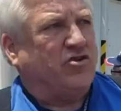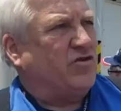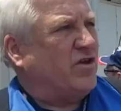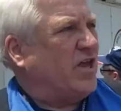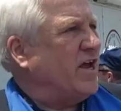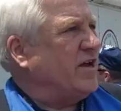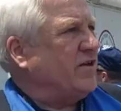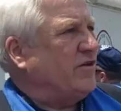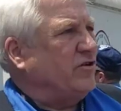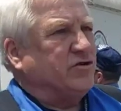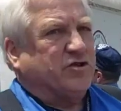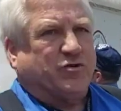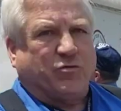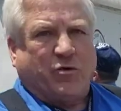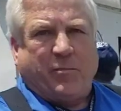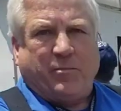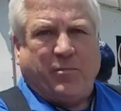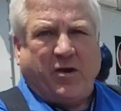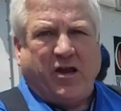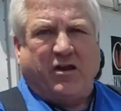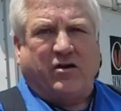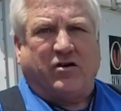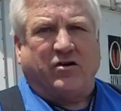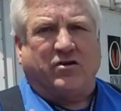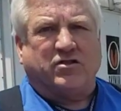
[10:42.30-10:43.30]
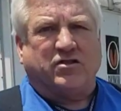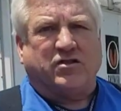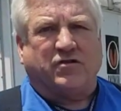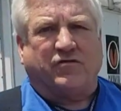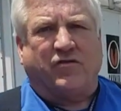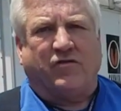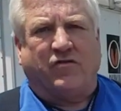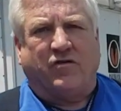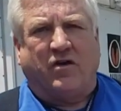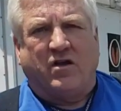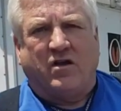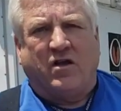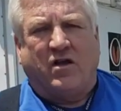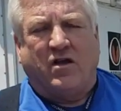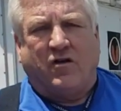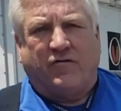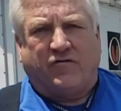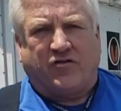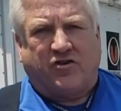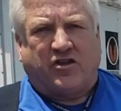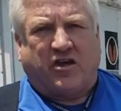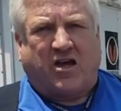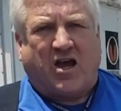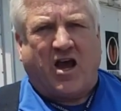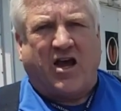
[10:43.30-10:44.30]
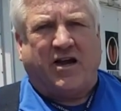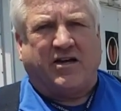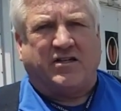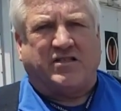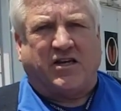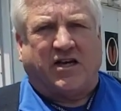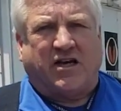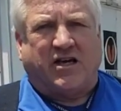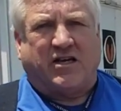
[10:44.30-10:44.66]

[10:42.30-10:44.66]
You can't use repeaters for the contact.